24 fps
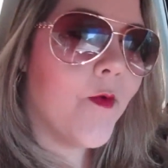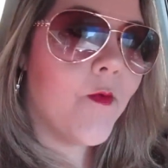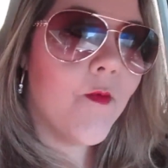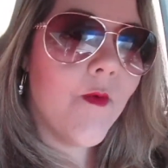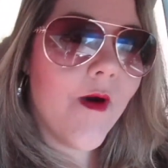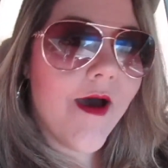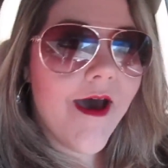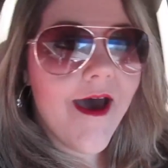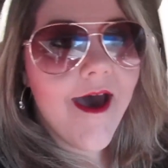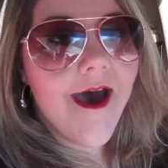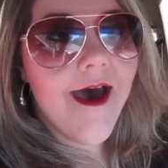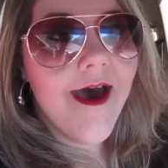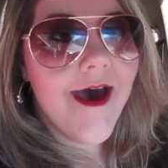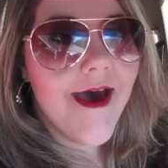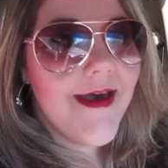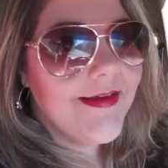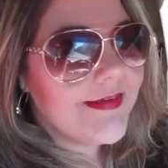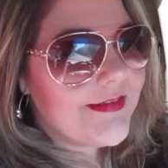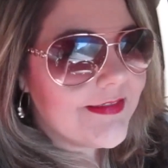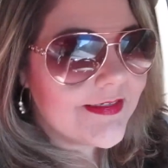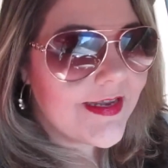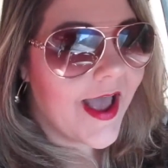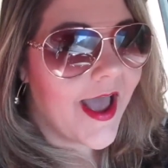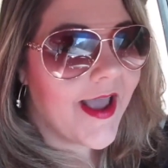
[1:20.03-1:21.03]

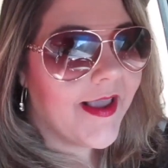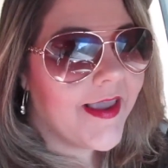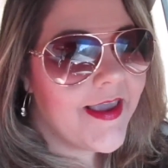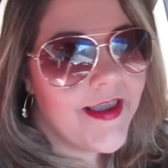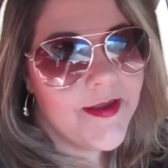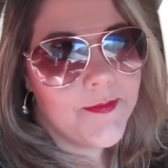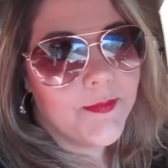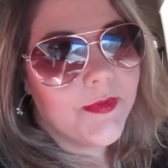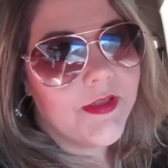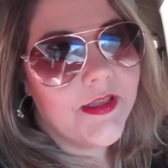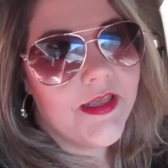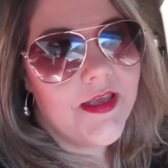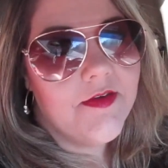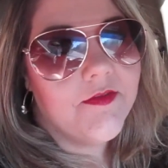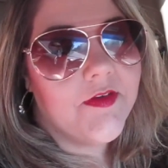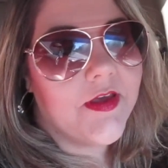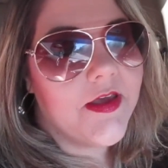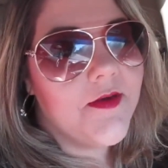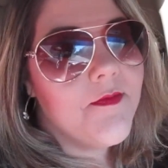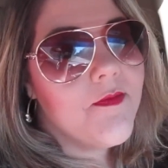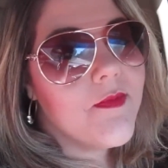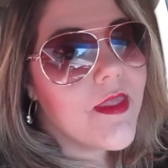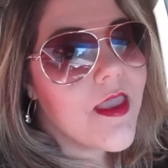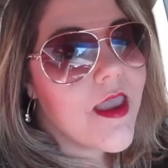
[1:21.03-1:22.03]
what I can't believe it
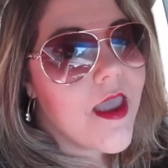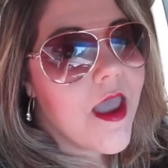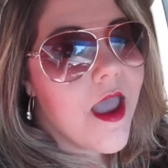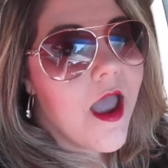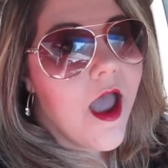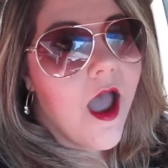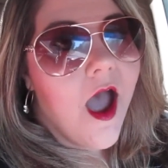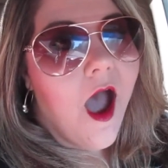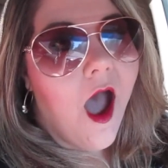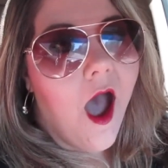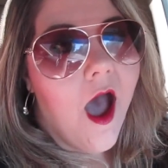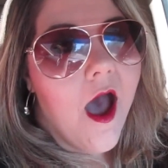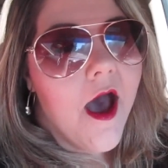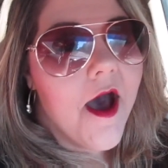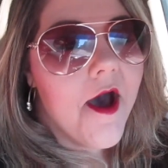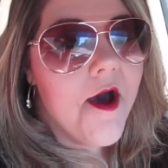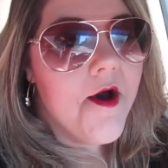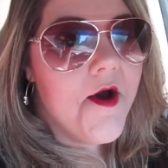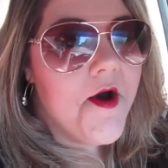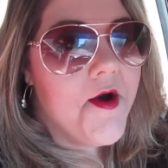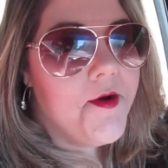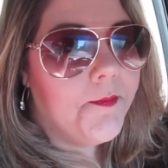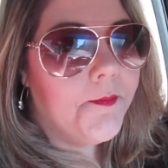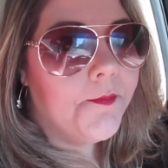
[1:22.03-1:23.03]

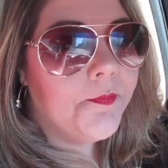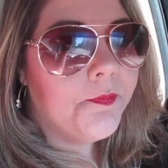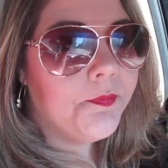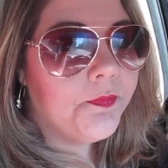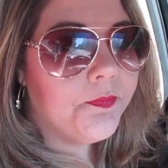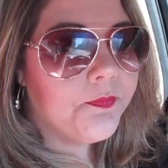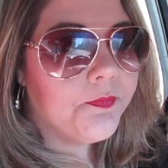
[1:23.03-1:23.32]
um